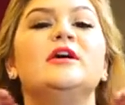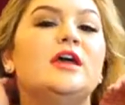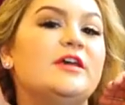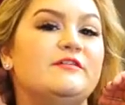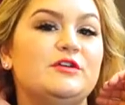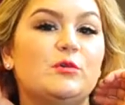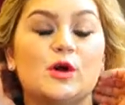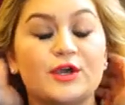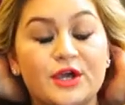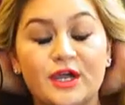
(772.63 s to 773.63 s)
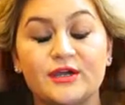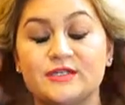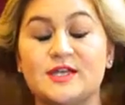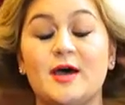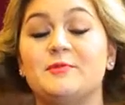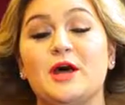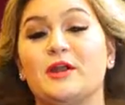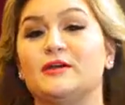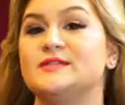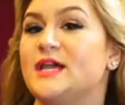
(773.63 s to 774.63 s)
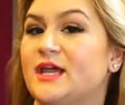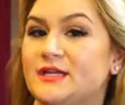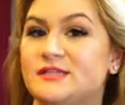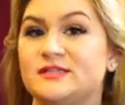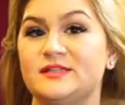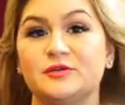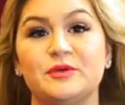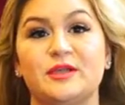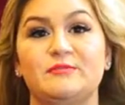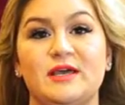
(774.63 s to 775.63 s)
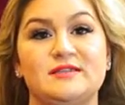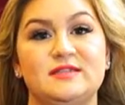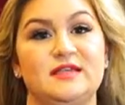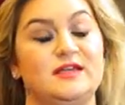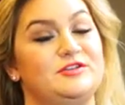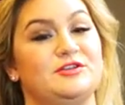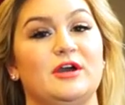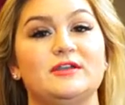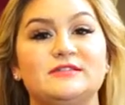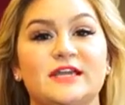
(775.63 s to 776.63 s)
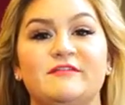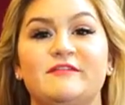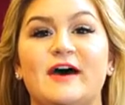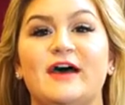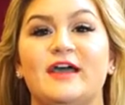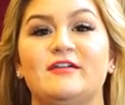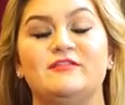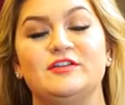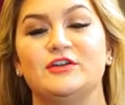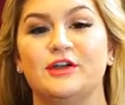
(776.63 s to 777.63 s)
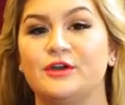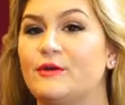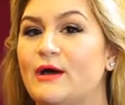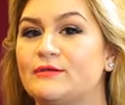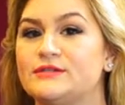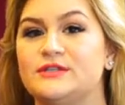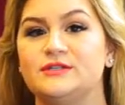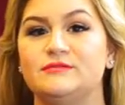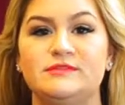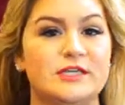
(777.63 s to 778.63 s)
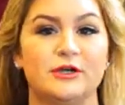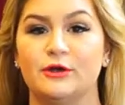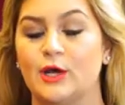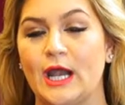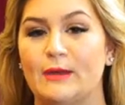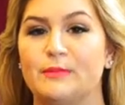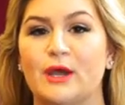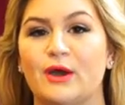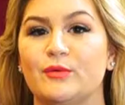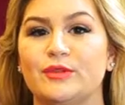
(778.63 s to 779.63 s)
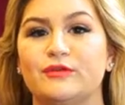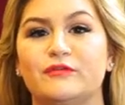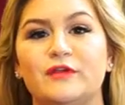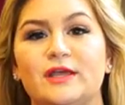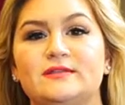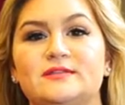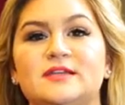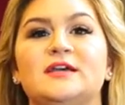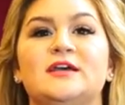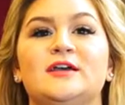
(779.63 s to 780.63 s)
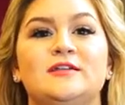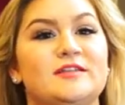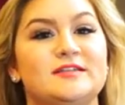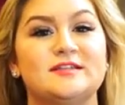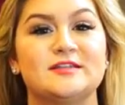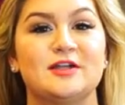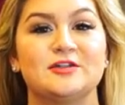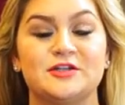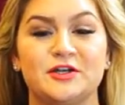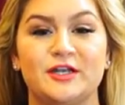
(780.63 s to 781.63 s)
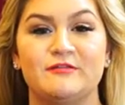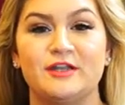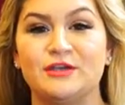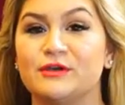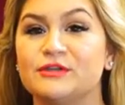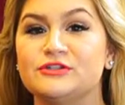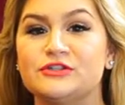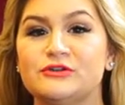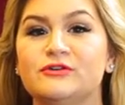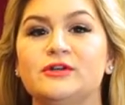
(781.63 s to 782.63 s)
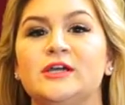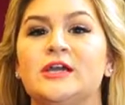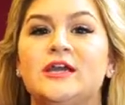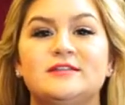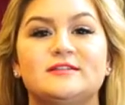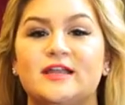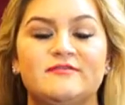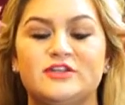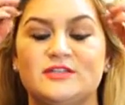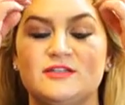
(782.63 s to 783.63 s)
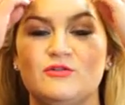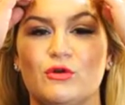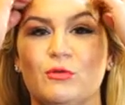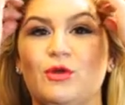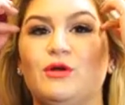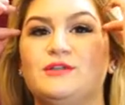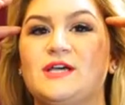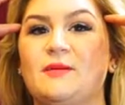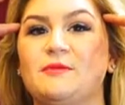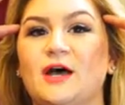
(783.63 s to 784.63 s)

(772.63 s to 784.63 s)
If you wore your hair in a top knot all day and it's still really messy because you're on day five and you're gonna go out to dinner or happy hour with your friends, this is an alternative that you can do instead of just a normal old top